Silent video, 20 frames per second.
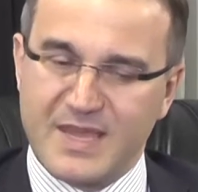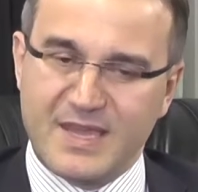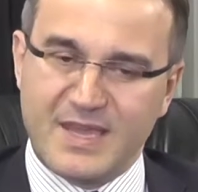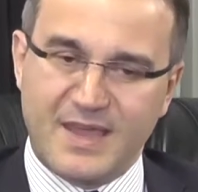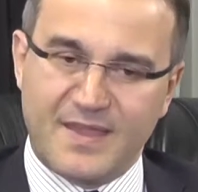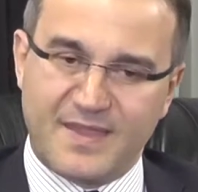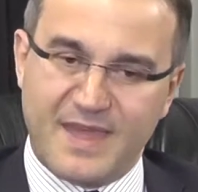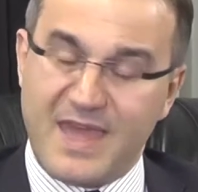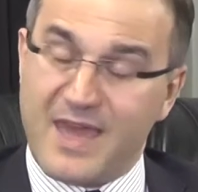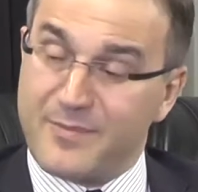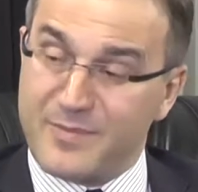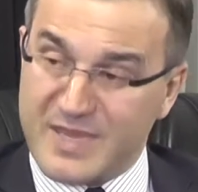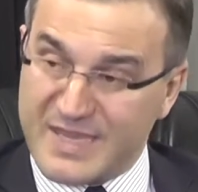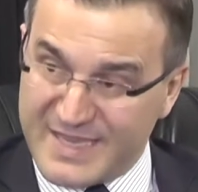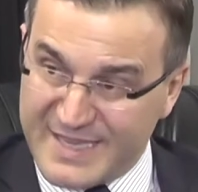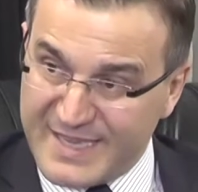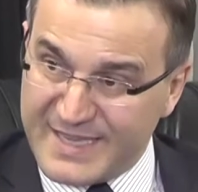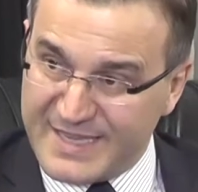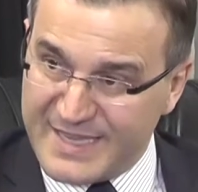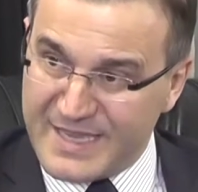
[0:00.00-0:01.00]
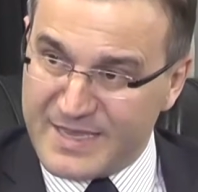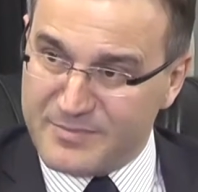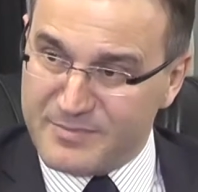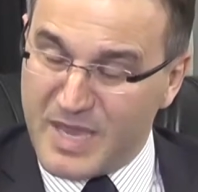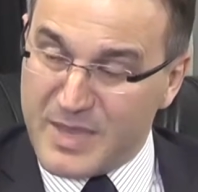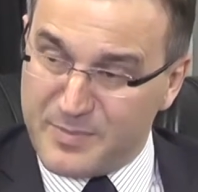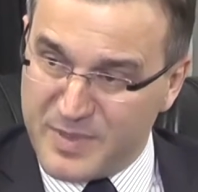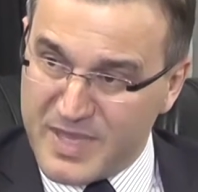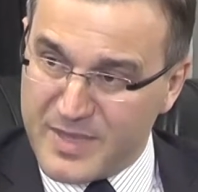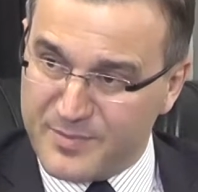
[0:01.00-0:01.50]
They have been killing
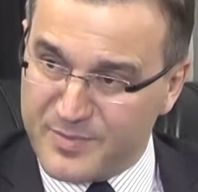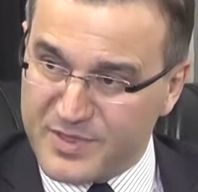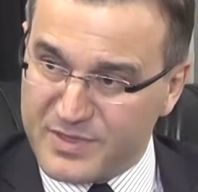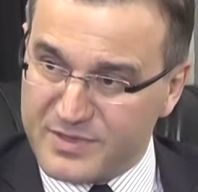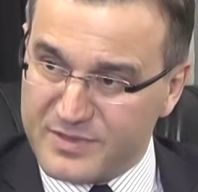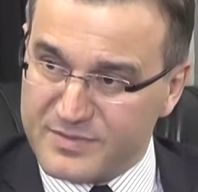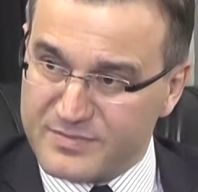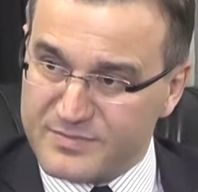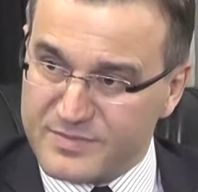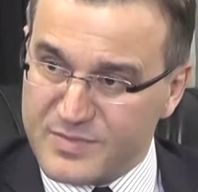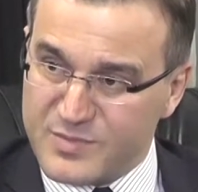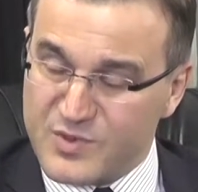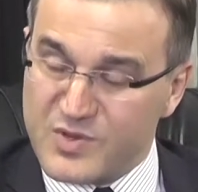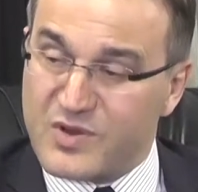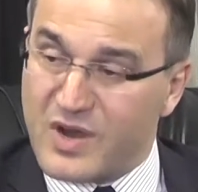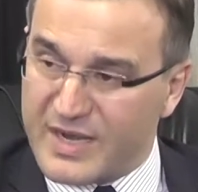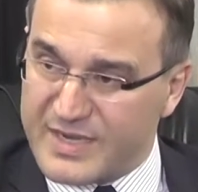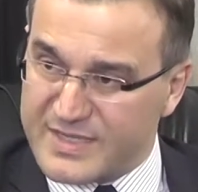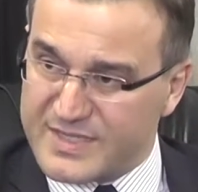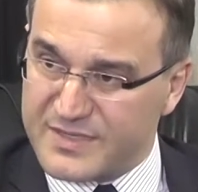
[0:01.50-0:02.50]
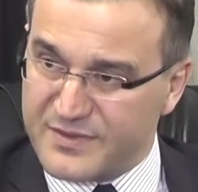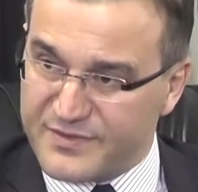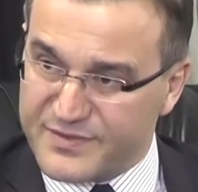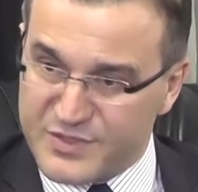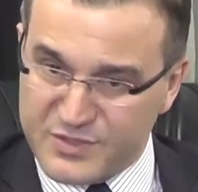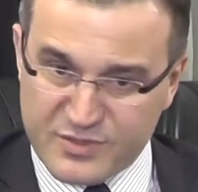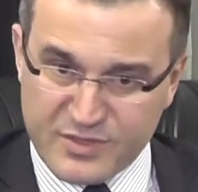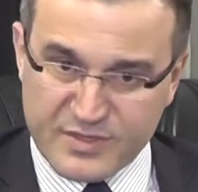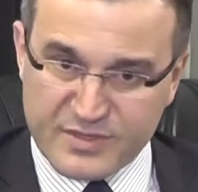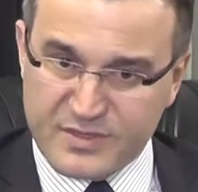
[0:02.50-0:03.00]
my people, regardless of
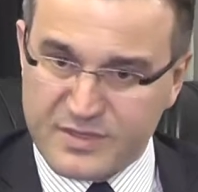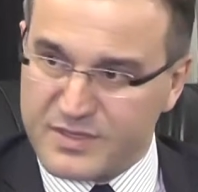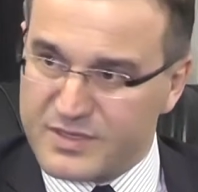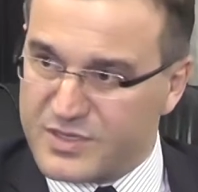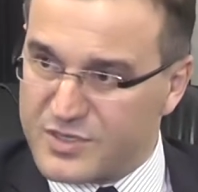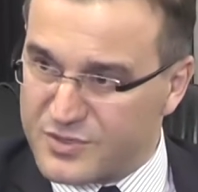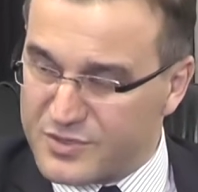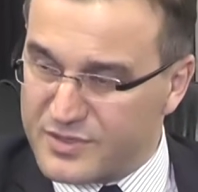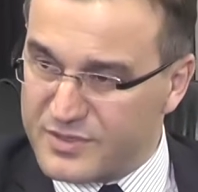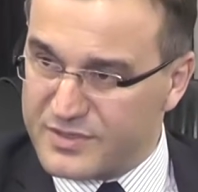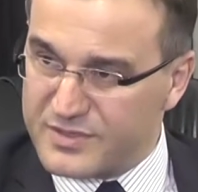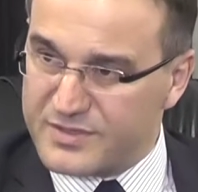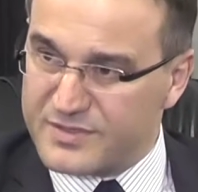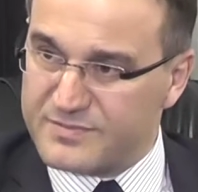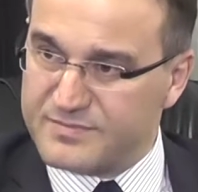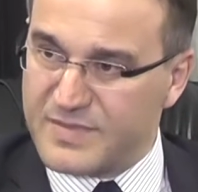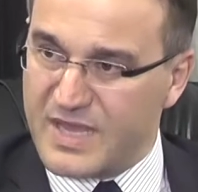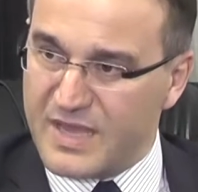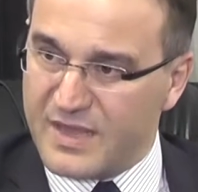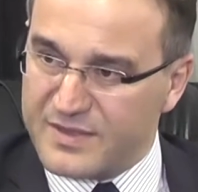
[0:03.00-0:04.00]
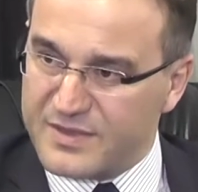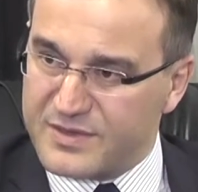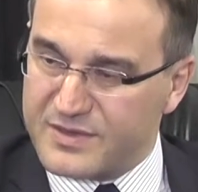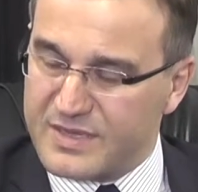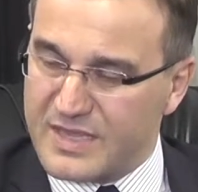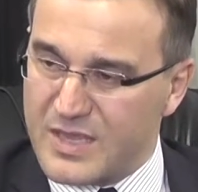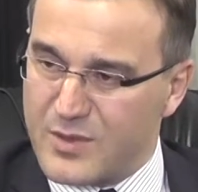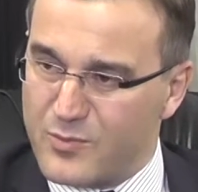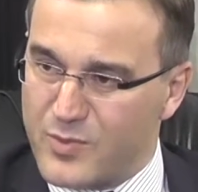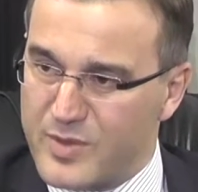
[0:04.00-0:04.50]
Turk, Kurd,
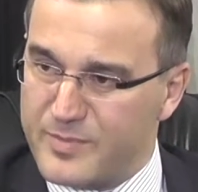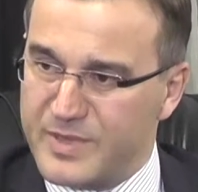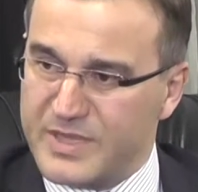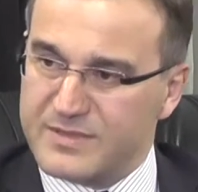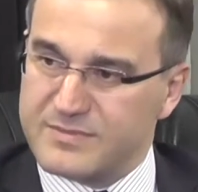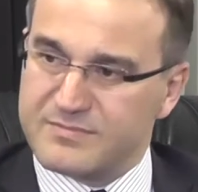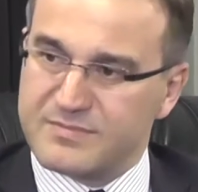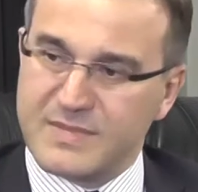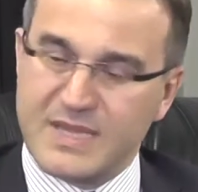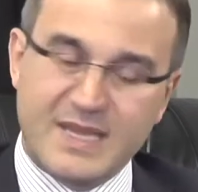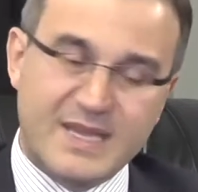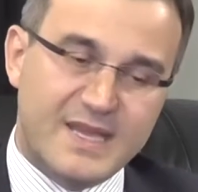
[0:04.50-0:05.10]
elderly, women.